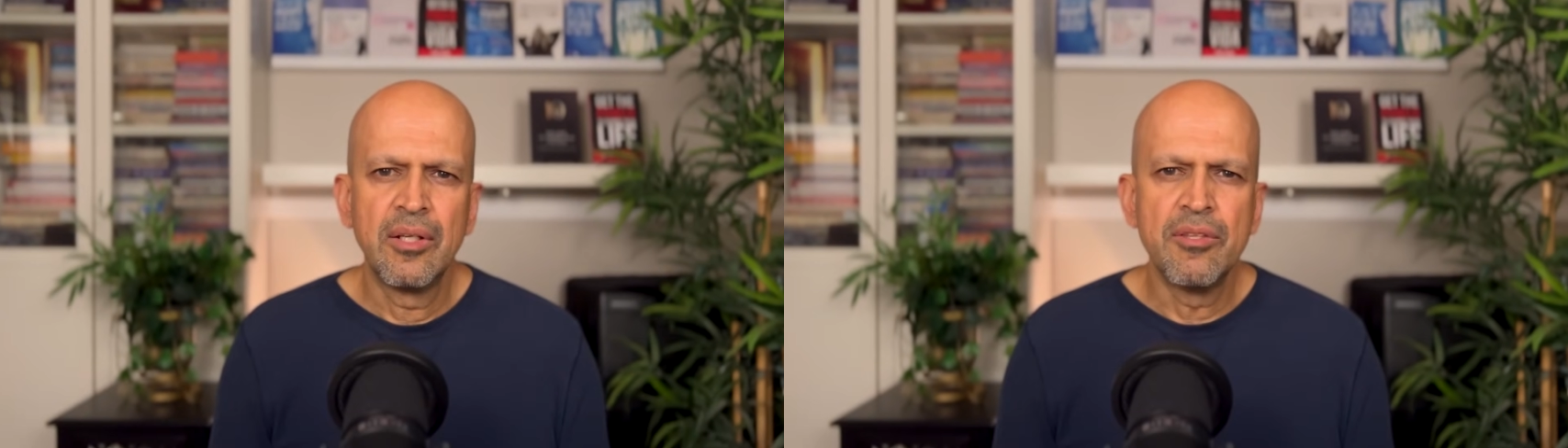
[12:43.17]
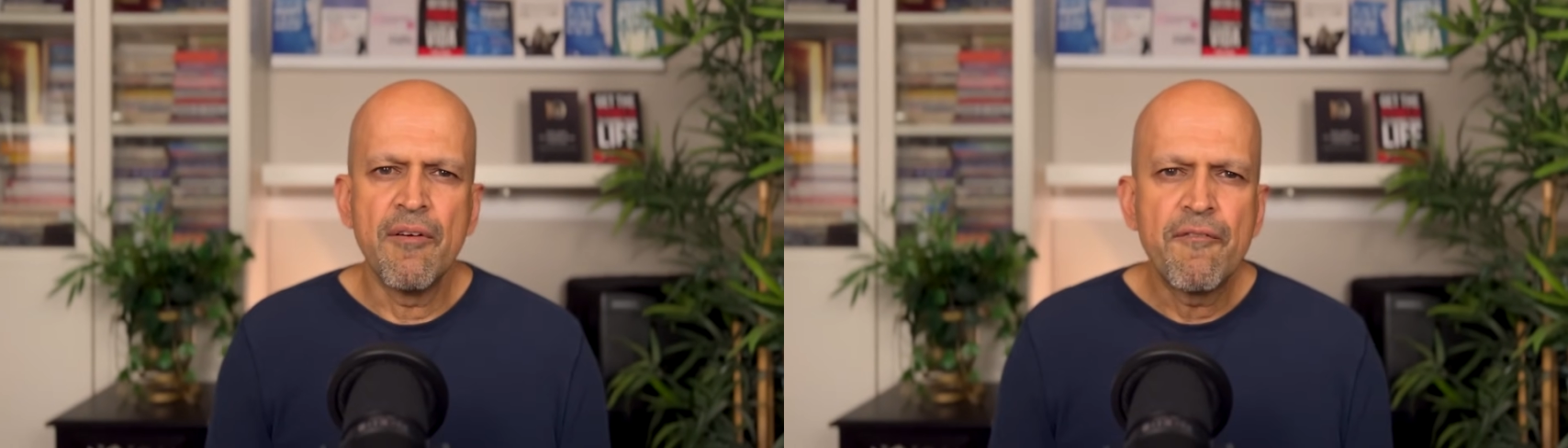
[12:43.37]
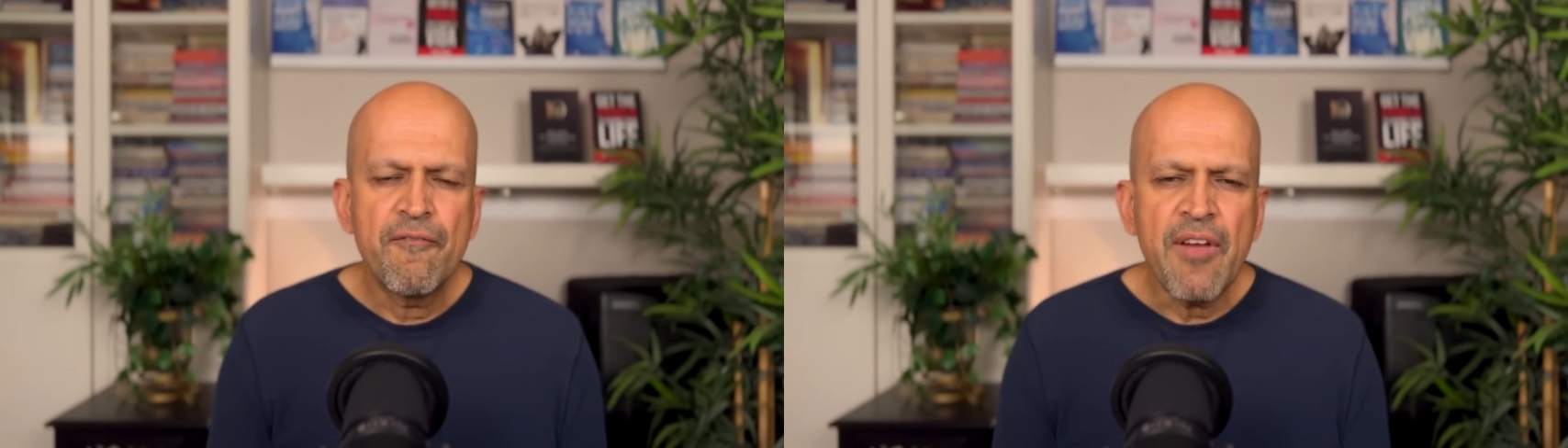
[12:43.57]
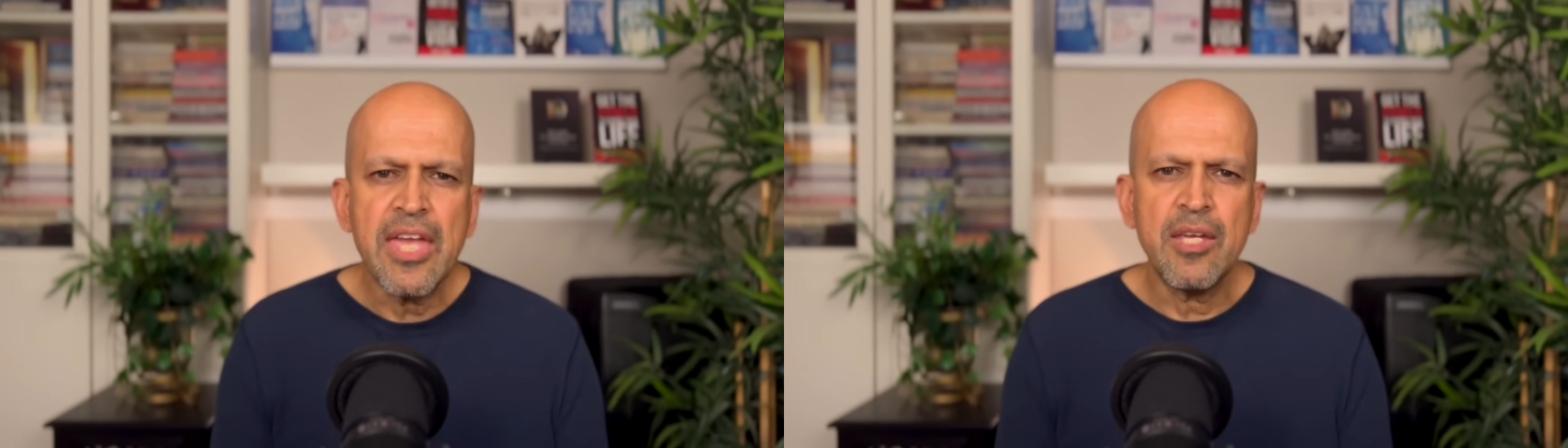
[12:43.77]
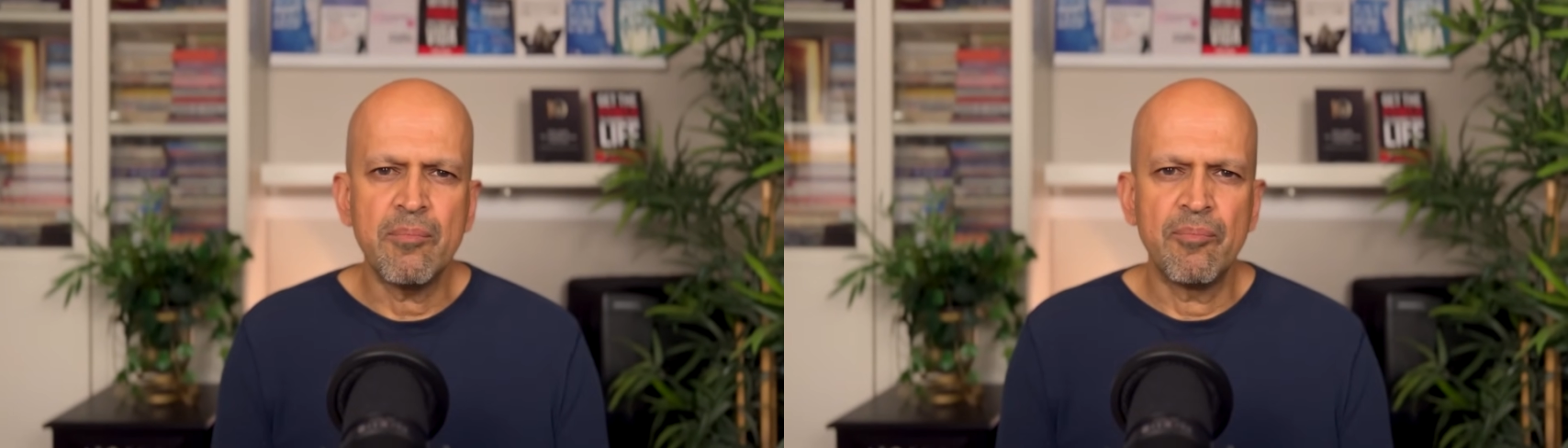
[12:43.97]
The
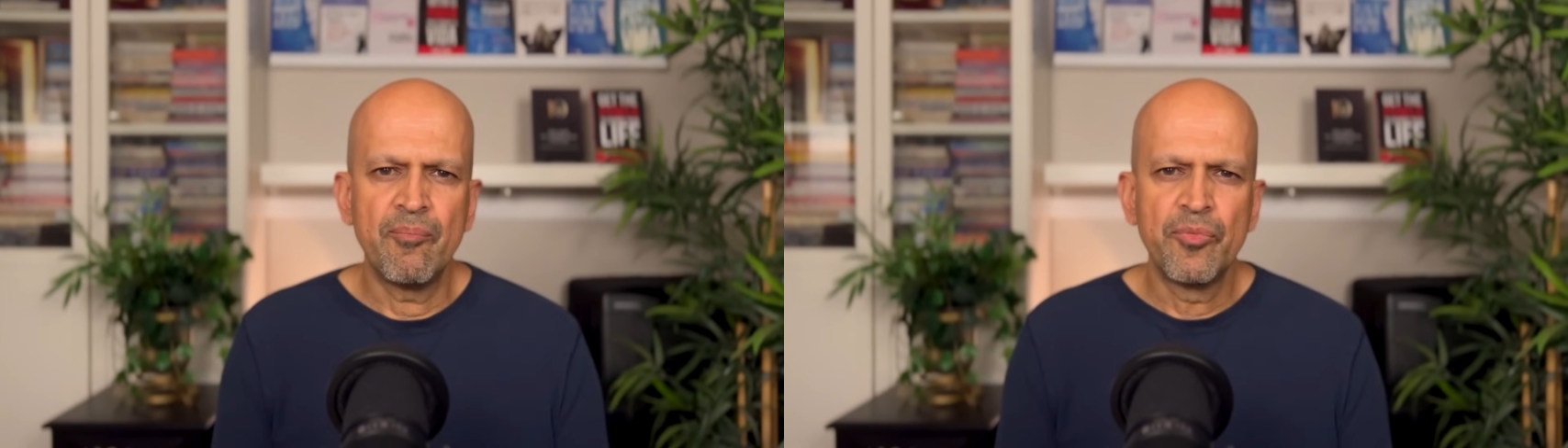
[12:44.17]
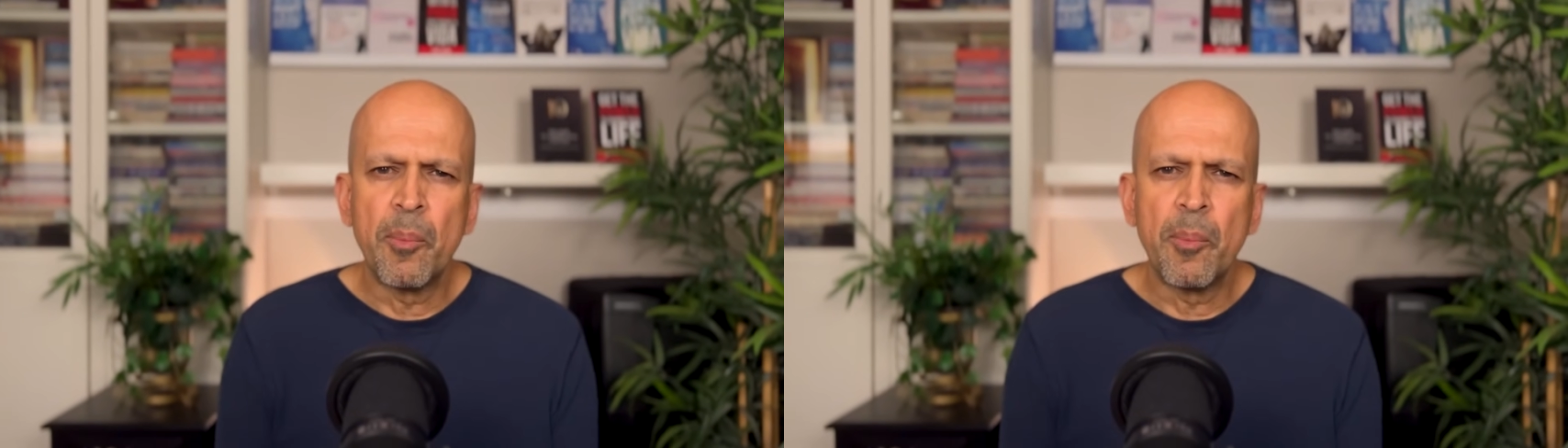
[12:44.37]
fame, the